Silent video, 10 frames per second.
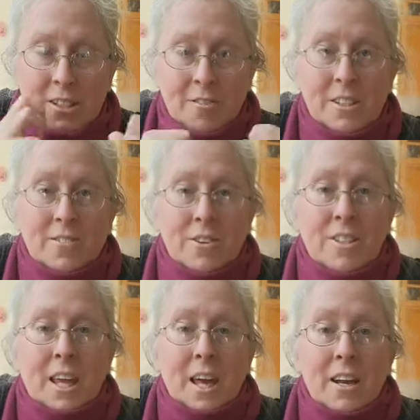the surface of
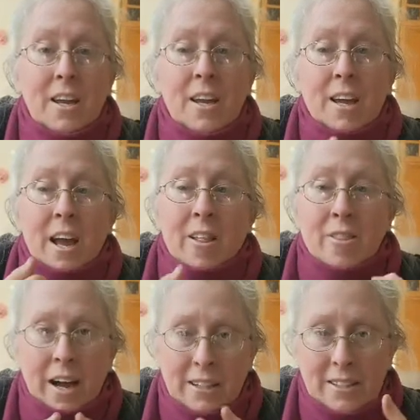your skin,
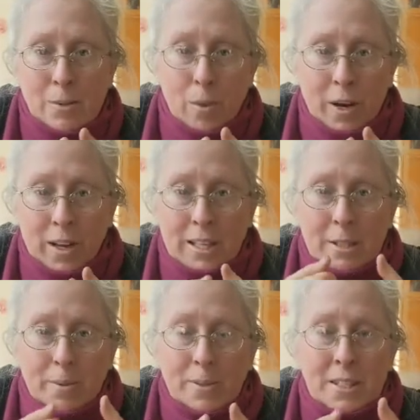and that's what
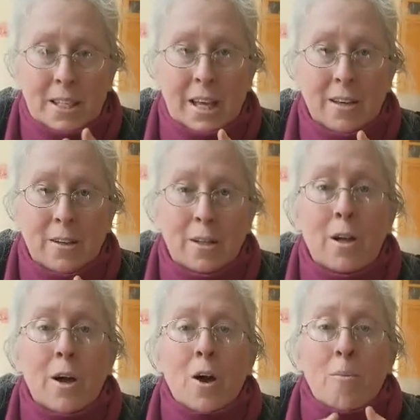is supposed to
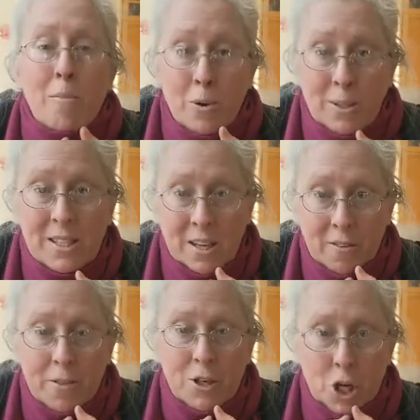kill most
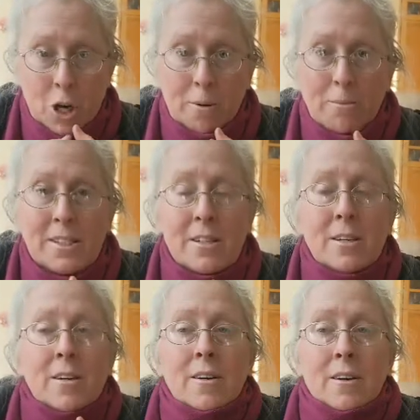of the germs.
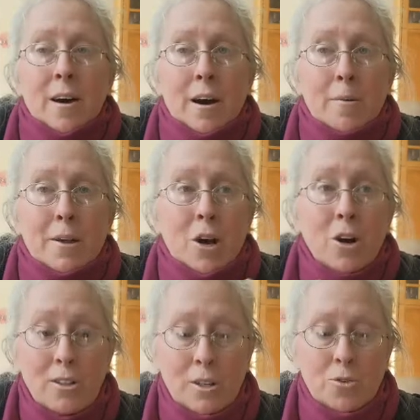Um, it
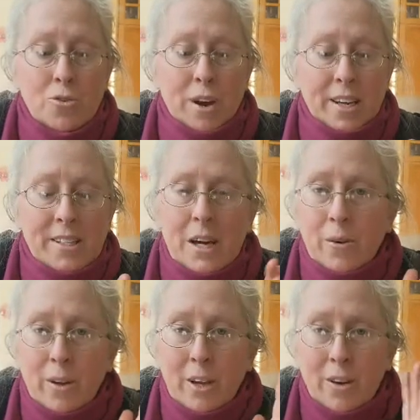also dries
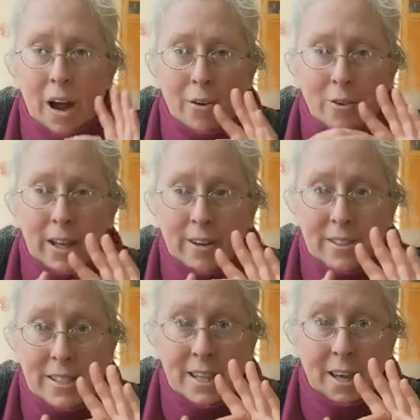out your outer
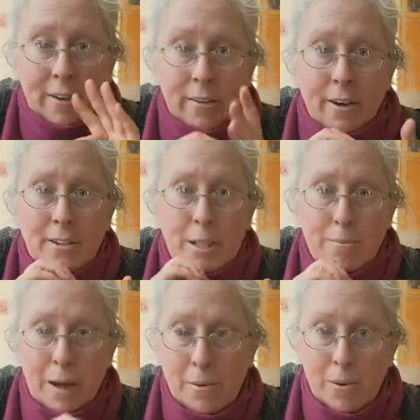layer skin,
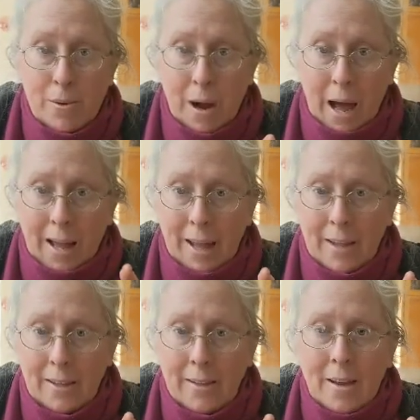causing micro
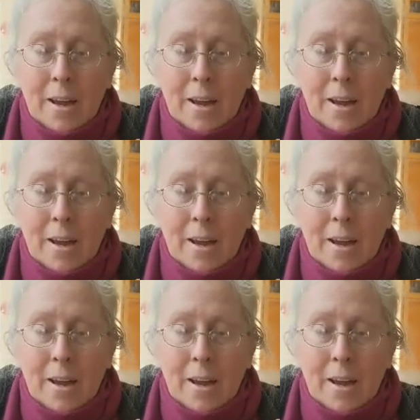cracking.